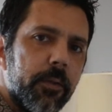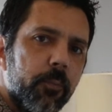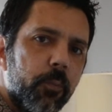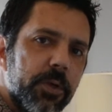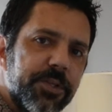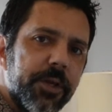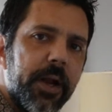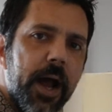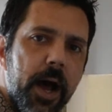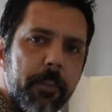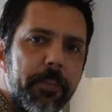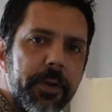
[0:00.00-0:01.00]
what's going to
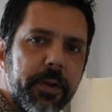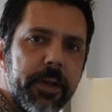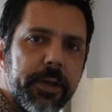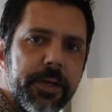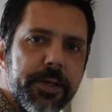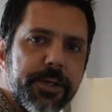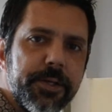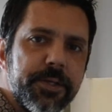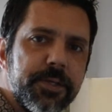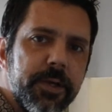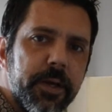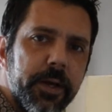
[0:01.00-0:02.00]
happen
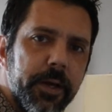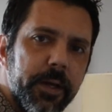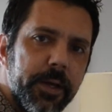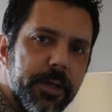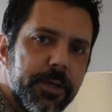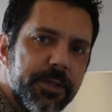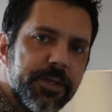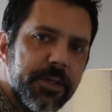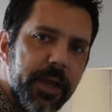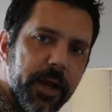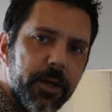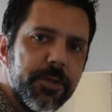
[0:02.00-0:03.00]
is
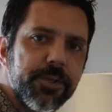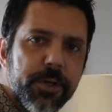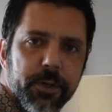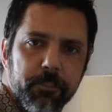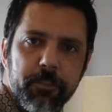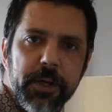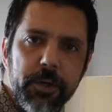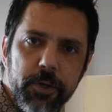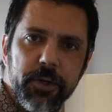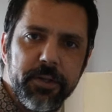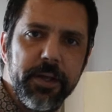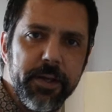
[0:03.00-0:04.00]
the air is going to be
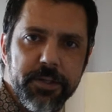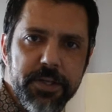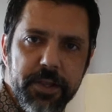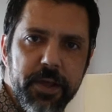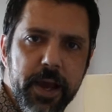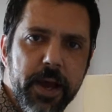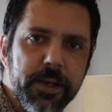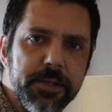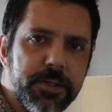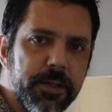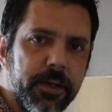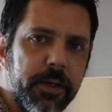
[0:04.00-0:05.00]
cooked into the
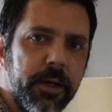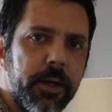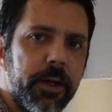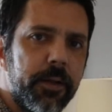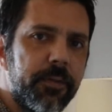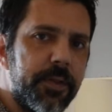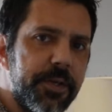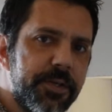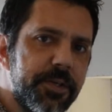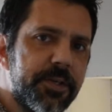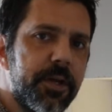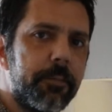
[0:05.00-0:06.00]
eggs. This
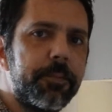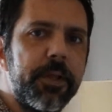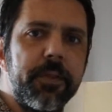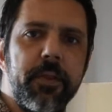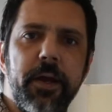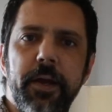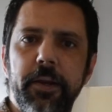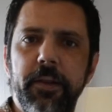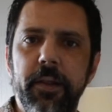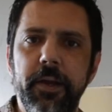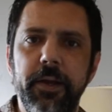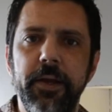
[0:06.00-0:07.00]
is something
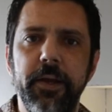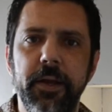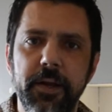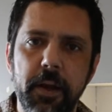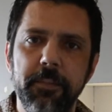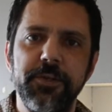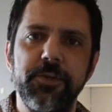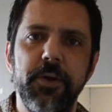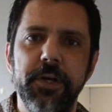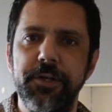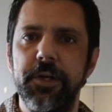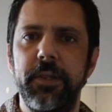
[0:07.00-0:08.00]
that in a
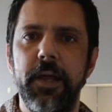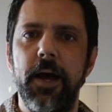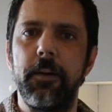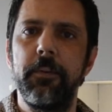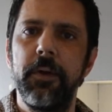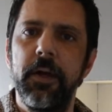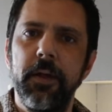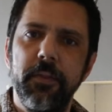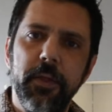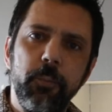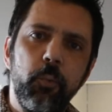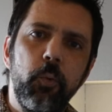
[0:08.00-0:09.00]
demonstration lab
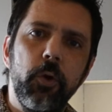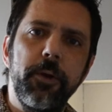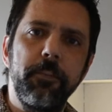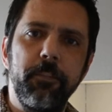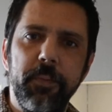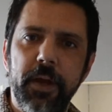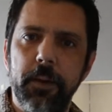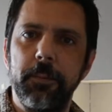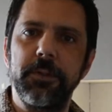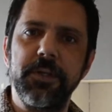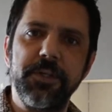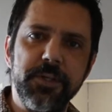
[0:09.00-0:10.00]
they wouldn't be
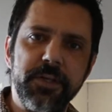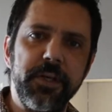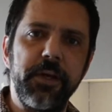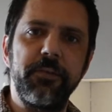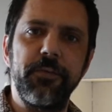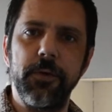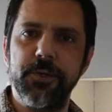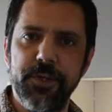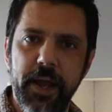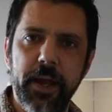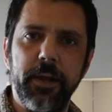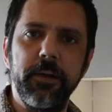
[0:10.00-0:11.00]
able to see
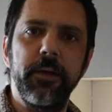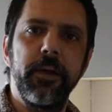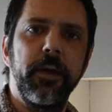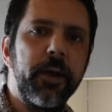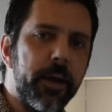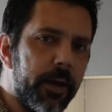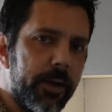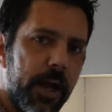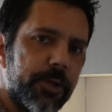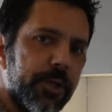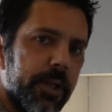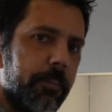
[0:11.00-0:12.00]
firsthand. And
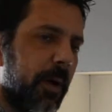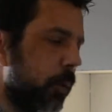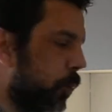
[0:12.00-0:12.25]
actually, by